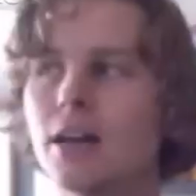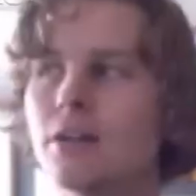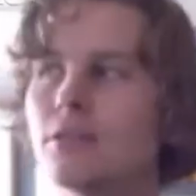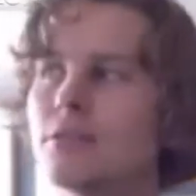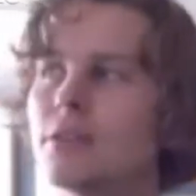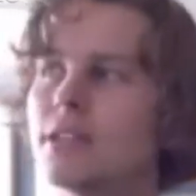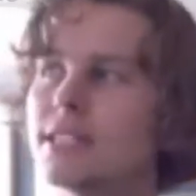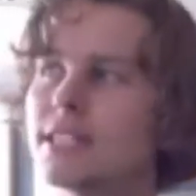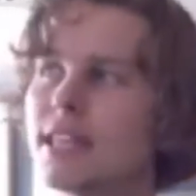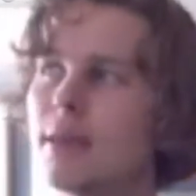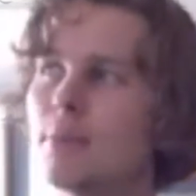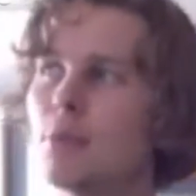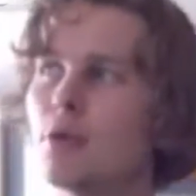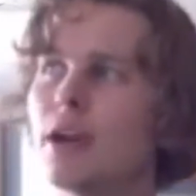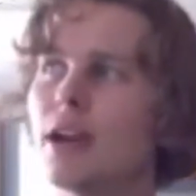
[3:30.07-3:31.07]
don't really
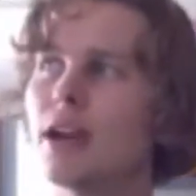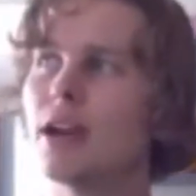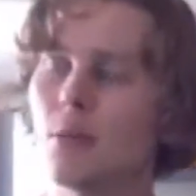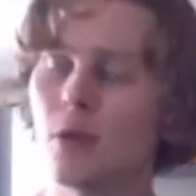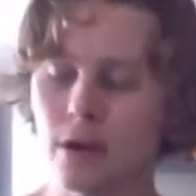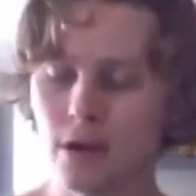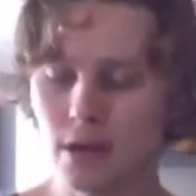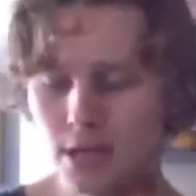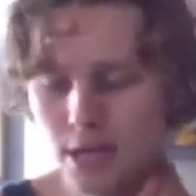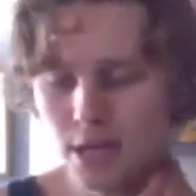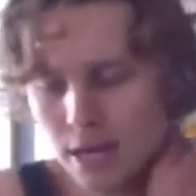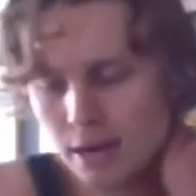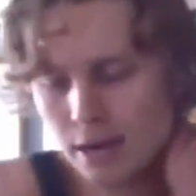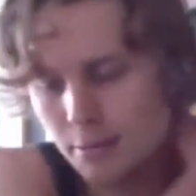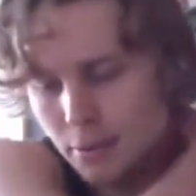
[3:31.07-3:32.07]
skateboard anymore,
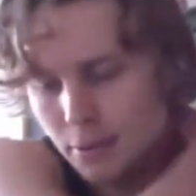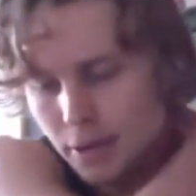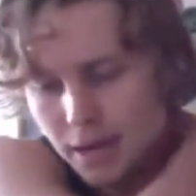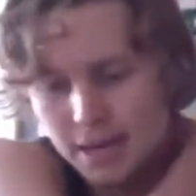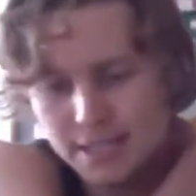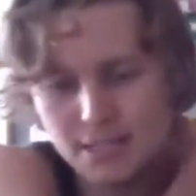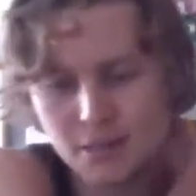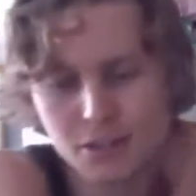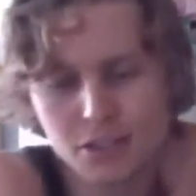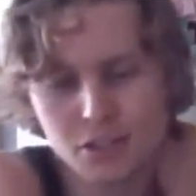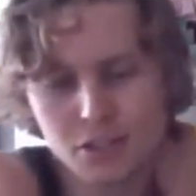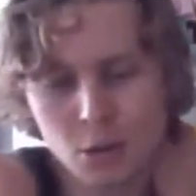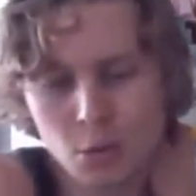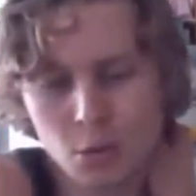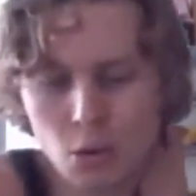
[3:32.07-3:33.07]
but I still
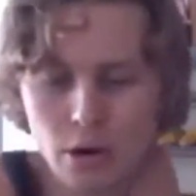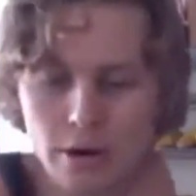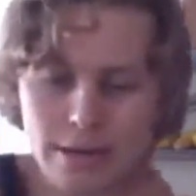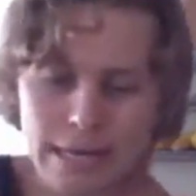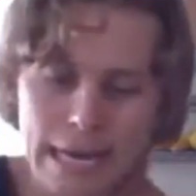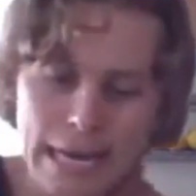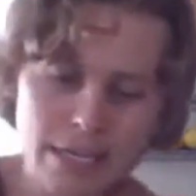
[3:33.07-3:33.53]
snowboard, and I